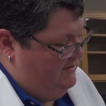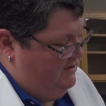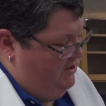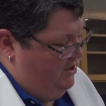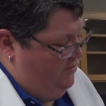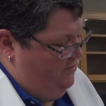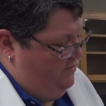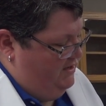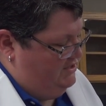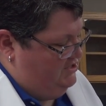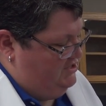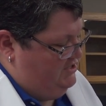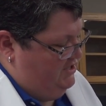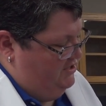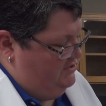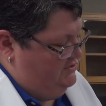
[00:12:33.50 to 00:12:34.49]
are what
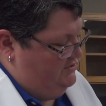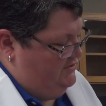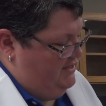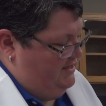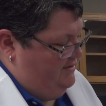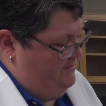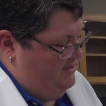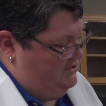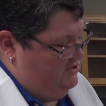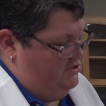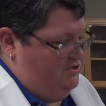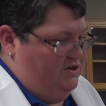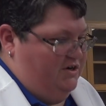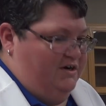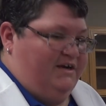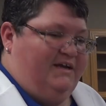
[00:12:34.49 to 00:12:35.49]
shelter that messenger
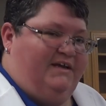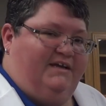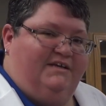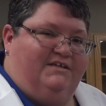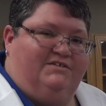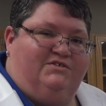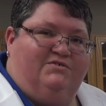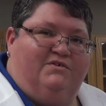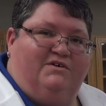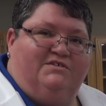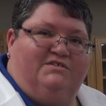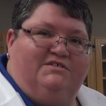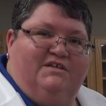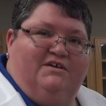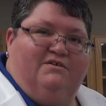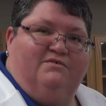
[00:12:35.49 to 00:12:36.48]
RNA into our
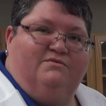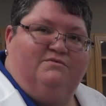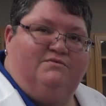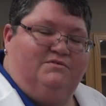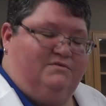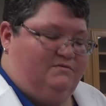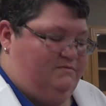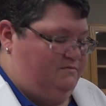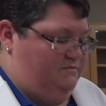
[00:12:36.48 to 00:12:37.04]
cells.